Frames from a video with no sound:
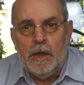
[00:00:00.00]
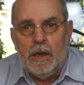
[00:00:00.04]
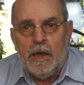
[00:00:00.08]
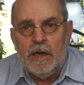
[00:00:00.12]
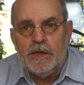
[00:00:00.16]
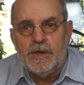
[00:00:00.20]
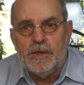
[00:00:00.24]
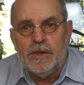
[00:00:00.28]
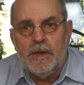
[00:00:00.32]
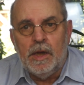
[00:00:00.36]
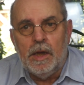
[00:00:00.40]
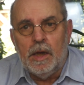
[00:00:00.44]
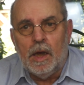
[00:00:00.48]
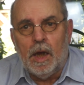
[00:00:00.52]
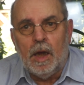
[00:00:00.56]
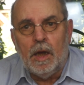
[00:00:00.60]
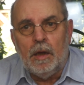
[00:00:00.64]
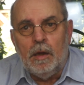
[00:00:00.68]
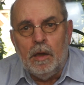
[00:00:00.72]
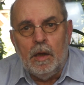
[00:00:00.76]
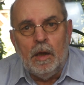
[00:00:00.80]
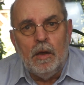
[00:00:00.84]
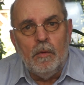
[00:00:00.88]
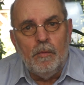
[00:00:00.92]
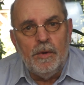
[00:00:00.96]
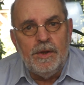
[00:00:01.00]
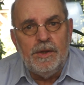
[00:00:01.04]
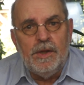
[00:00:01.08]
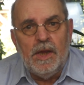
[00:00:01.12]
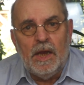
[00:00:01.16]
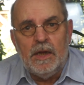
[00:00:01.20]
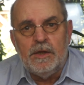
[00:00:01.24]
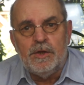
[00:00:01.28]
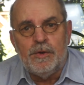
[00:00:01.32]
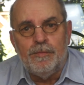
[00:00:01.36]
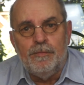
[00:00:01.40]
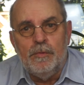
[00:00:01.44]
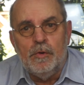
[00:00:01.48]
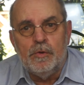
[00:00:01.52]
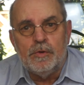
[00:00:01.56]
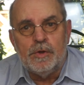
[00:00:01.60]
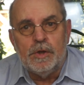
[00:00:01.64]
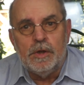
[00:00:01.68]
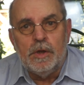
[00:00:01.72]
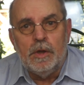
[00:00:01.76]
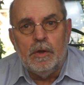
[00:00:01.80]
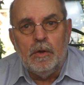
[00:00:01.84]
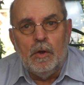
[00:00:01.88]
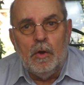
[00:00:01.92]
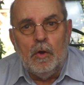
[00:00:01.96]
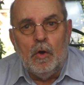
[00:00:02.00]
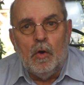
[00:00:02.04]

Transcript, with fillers: as they are with dance music,